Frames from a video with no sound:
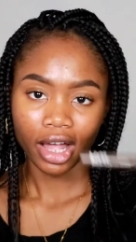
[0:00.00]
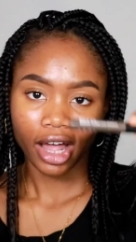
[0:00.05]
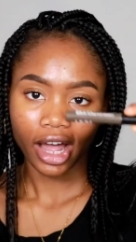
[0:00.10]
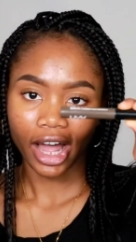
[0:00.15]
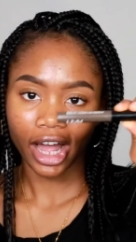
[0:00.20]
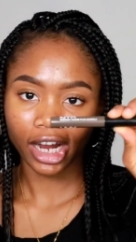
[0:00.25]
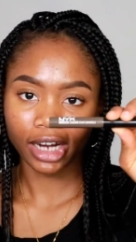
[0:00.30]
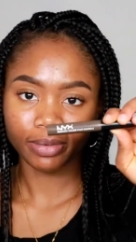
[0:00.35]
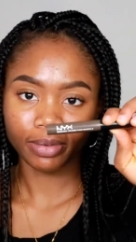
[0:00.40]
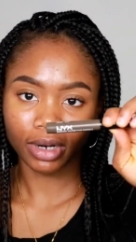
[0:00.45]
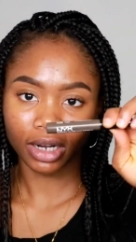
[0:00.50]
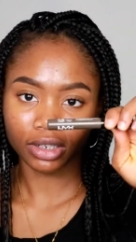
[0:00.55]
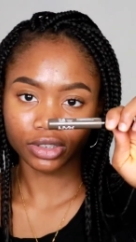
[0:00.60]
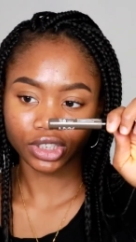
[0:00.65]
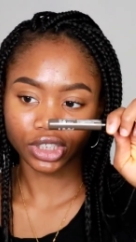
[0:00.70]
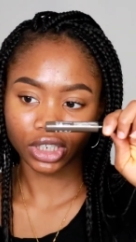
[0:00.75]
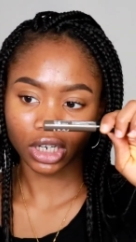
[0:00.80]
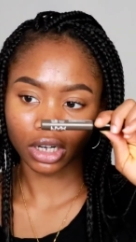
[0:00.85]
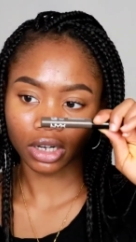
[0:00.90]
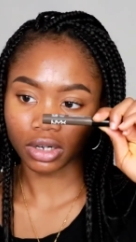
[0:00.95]
eyebrow
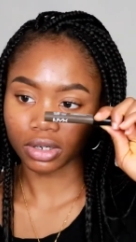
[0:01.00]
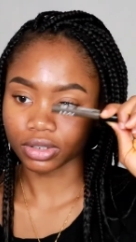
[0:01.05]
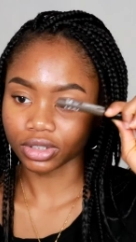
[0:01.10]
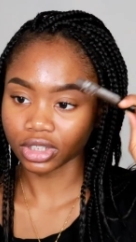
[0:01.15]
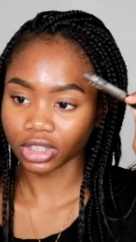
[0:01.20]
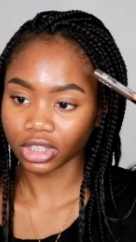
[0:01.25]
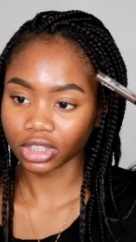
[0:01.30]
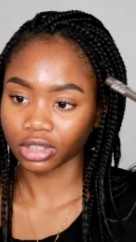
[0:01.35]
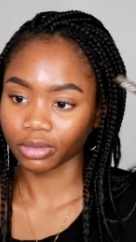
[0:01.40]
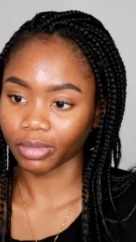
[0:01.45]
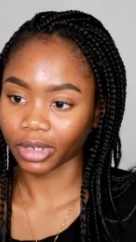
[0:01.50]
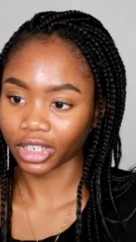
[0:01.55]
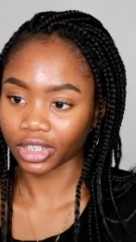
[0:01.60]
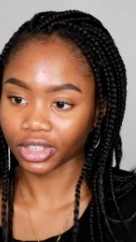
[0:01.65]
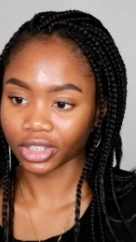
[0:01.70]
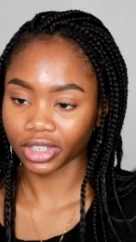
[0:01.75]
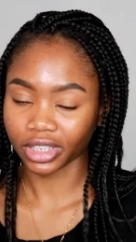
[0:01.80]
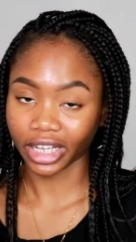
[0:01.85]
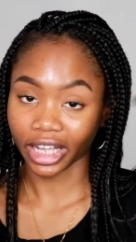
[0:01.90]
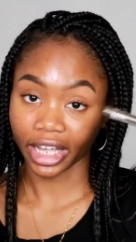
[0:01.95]
gel just to make
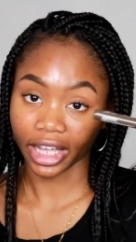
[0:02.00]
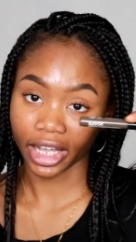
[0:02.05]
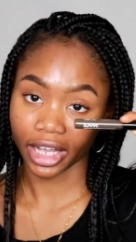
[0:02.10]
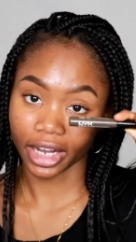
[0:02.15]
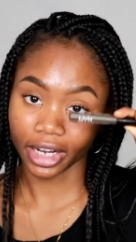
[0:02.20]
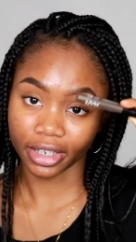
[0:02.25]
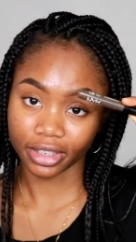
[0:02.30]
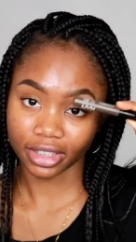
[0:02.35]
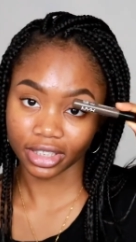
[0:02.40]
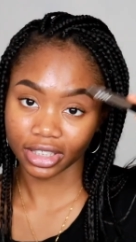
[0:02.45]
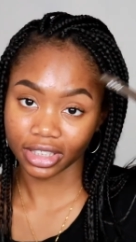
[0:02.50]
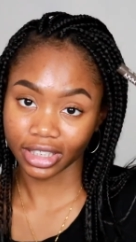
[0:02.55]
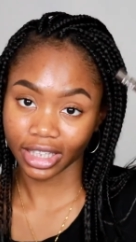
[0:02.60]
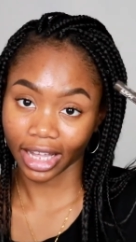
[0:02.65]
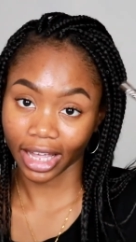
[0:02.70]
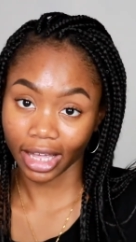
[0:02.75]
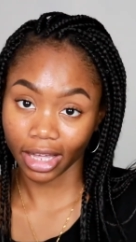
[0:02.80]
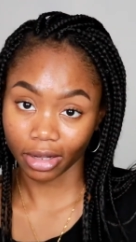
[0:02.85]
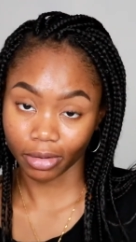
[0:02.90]
sure the hairs stay